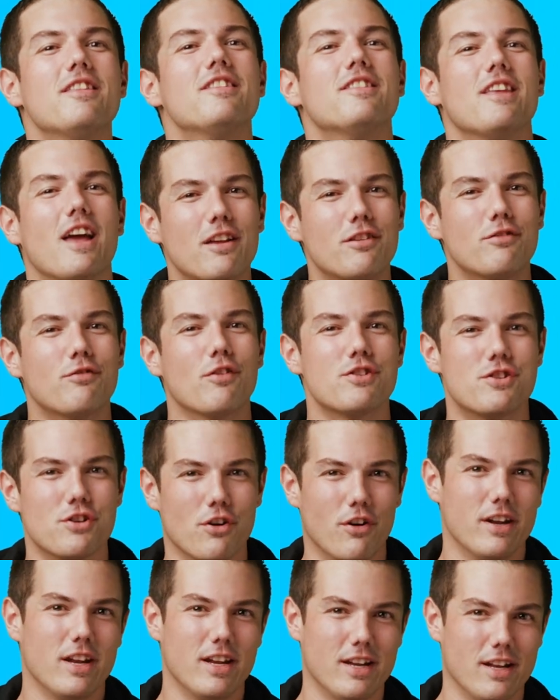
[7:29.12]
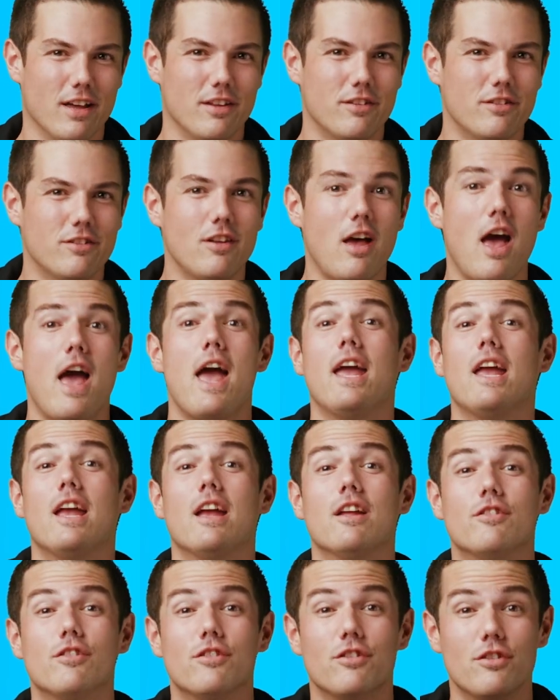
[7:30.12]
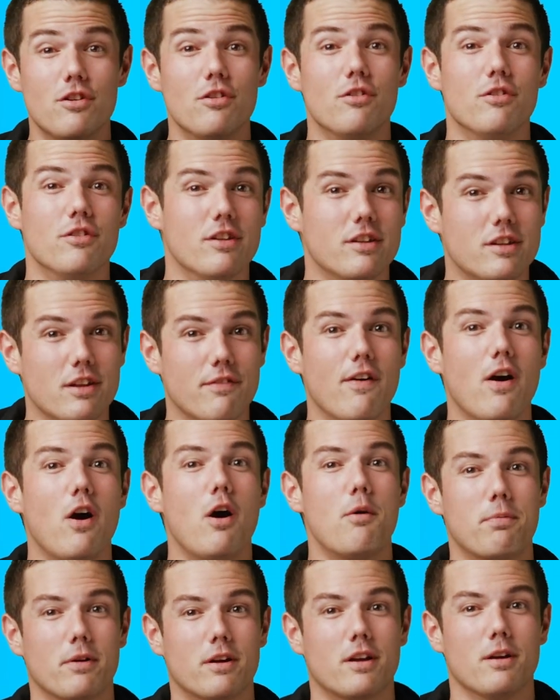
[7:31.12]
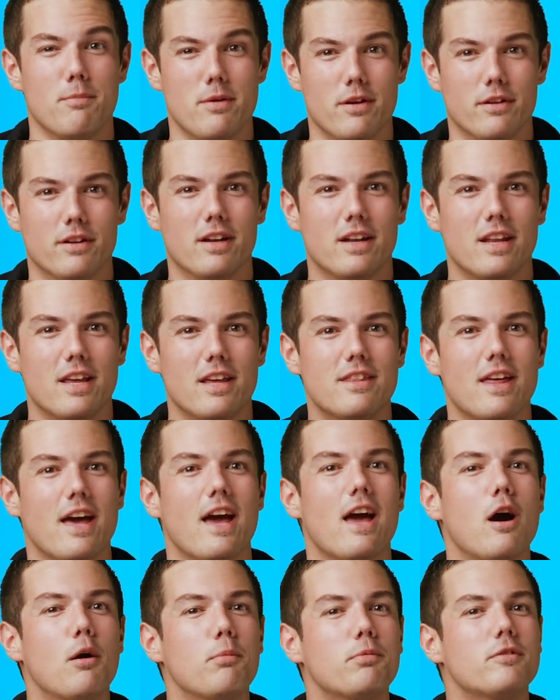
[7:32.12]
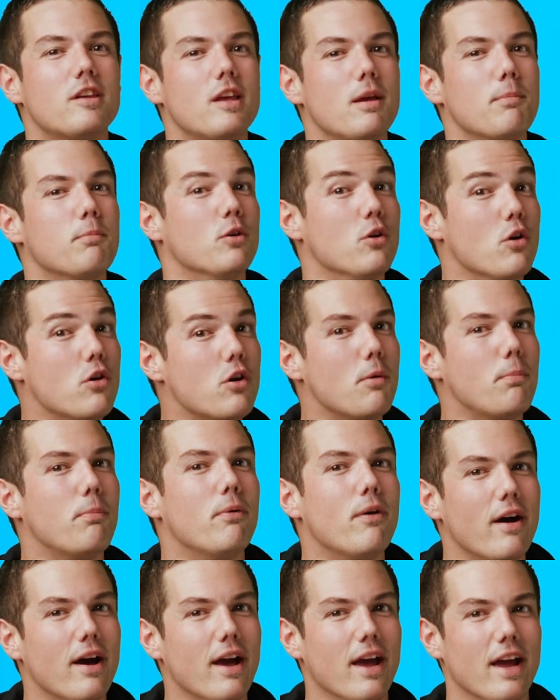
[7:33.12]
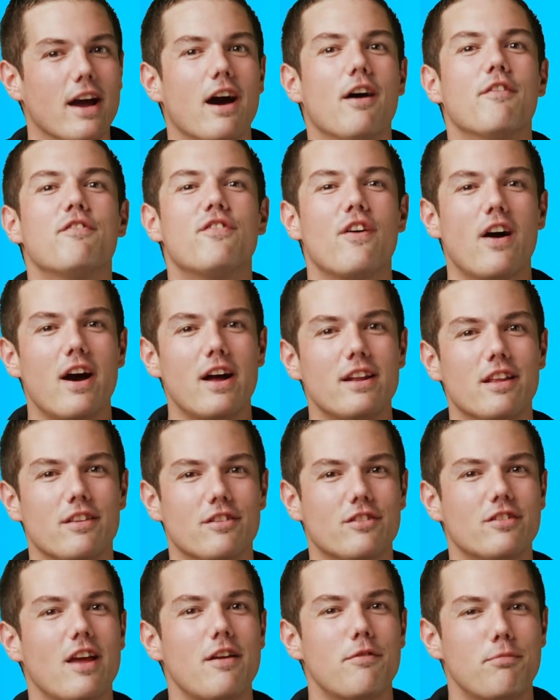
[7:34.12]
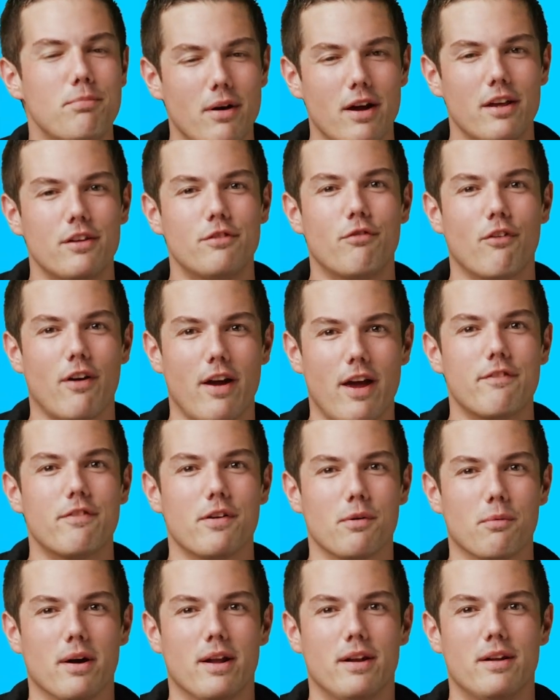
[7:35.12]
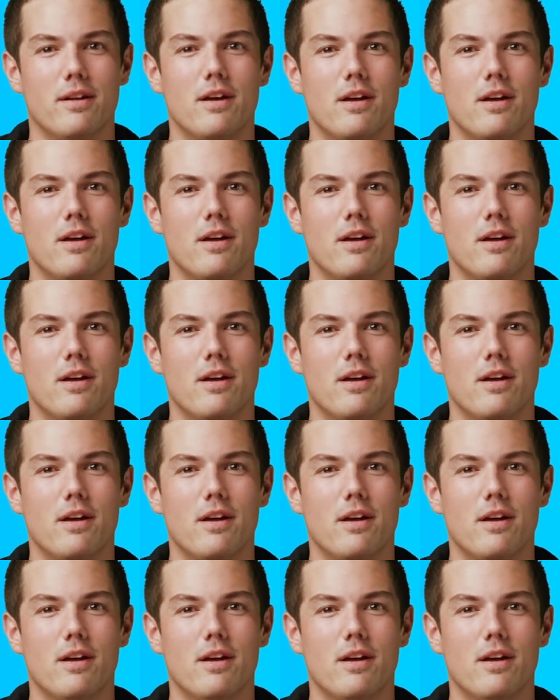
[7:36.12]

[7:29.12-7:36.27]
Thanks for joining us. It's you, the developer community, that helps keep Google Play a fun and safe place for everyone.